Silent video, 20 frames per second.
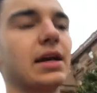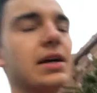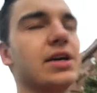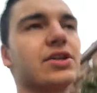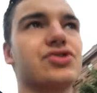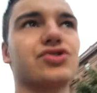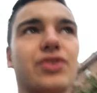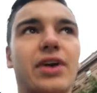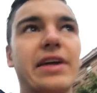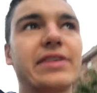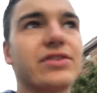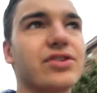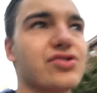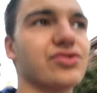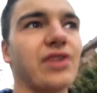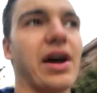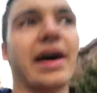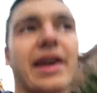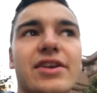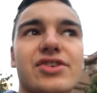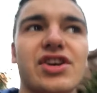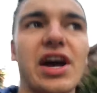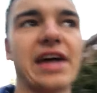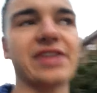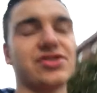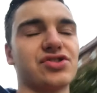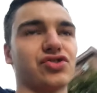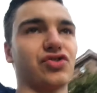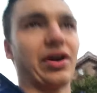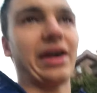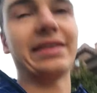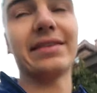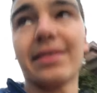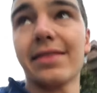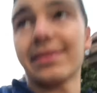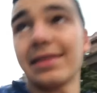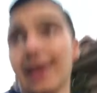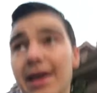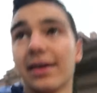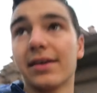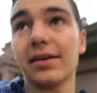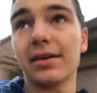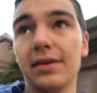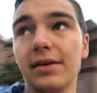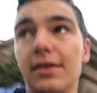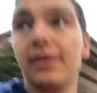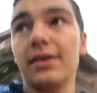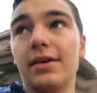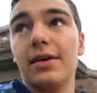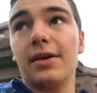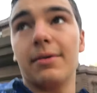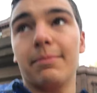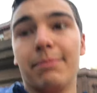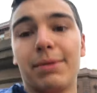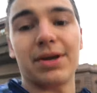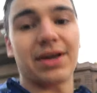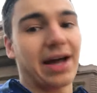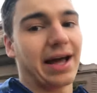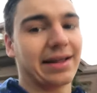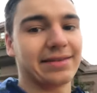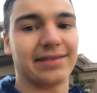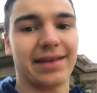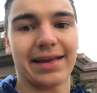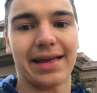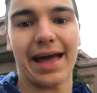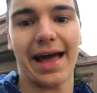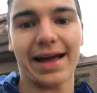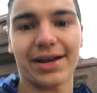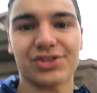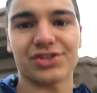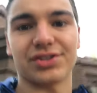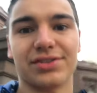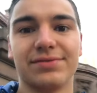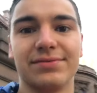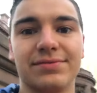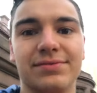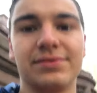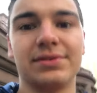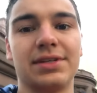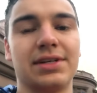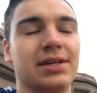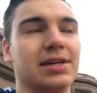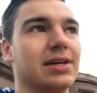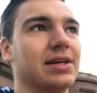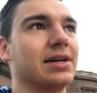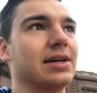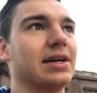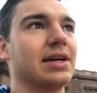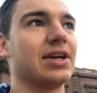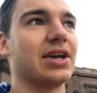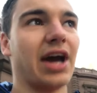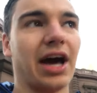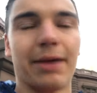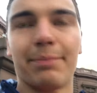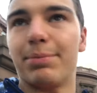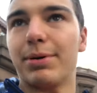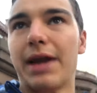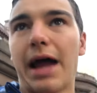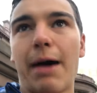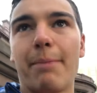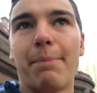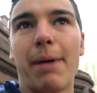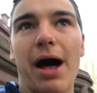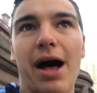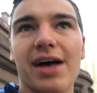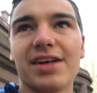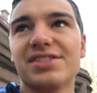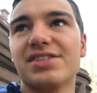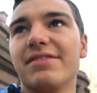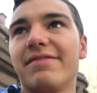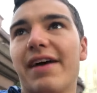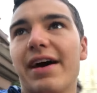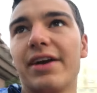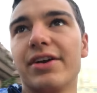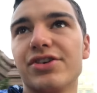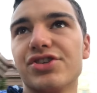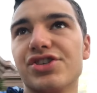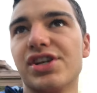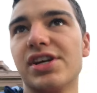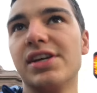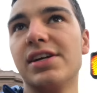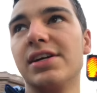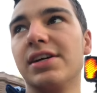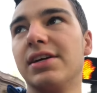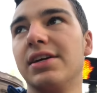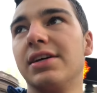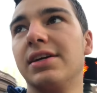It's great to strategize, it's great to think, but you gotta take action. You got to put out positive energy.